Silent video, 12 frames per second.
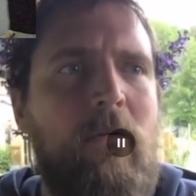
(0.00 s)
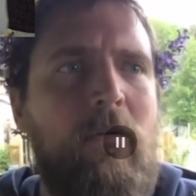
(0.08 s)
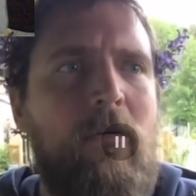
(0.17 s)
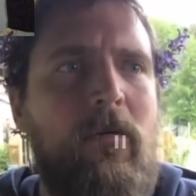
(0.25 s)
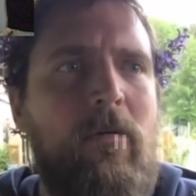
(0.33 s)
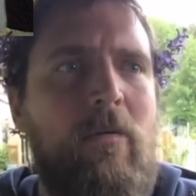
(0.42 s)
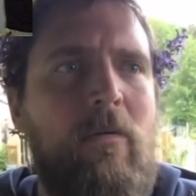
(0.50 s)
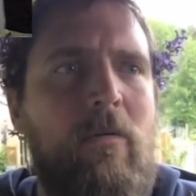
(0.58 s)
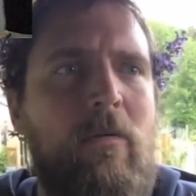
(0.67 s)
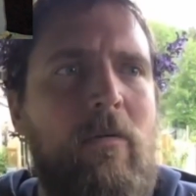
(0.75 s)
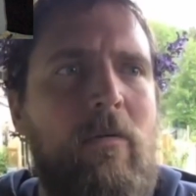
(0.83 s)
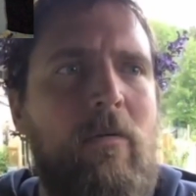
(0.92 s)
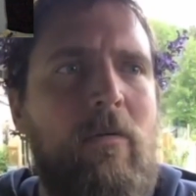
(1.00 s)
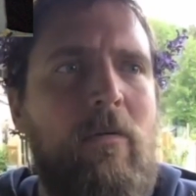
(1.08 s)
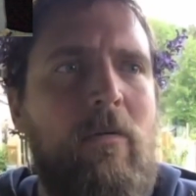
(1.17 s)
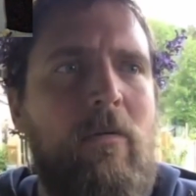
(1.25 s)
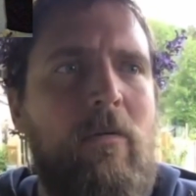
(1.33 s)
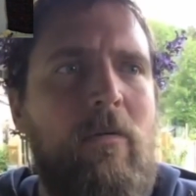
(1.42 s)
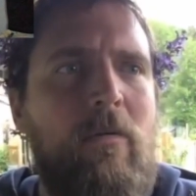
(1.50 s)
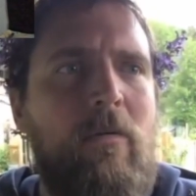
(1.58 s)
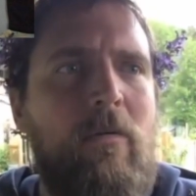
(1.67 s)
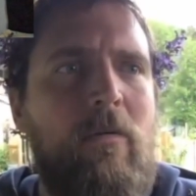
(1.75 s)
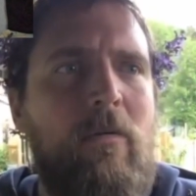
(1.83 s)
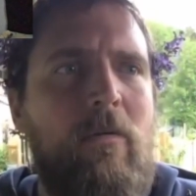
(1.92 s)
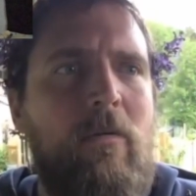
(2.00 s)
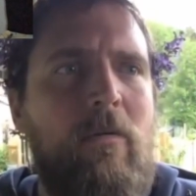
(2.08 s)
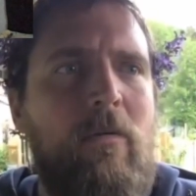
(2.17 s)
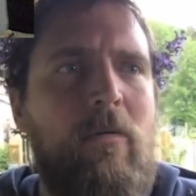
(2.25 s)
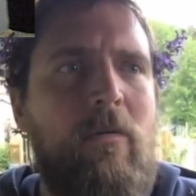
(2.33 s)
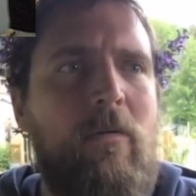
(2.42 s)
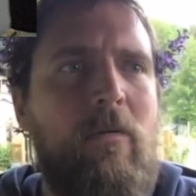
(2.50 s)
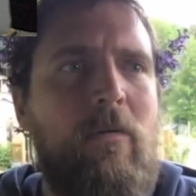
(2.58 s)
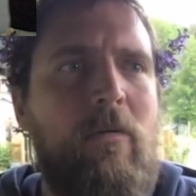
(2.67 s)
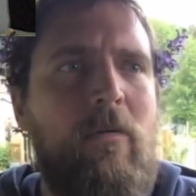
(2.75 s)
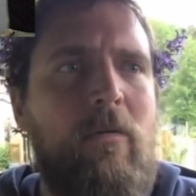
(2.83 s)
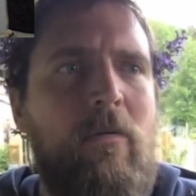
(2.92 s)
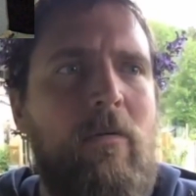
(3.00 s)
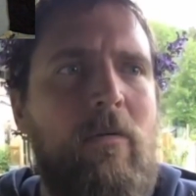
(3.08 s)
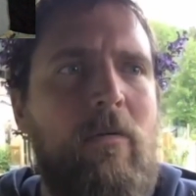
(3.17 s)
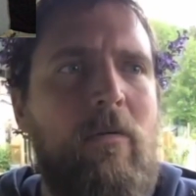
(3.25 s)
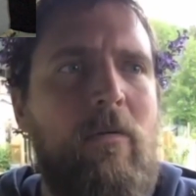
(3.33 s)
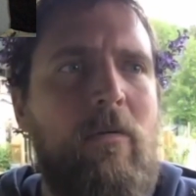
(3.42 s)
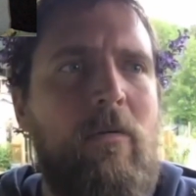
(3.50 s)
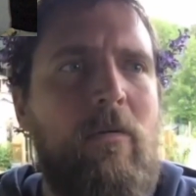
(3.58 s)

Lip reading: (not speaking)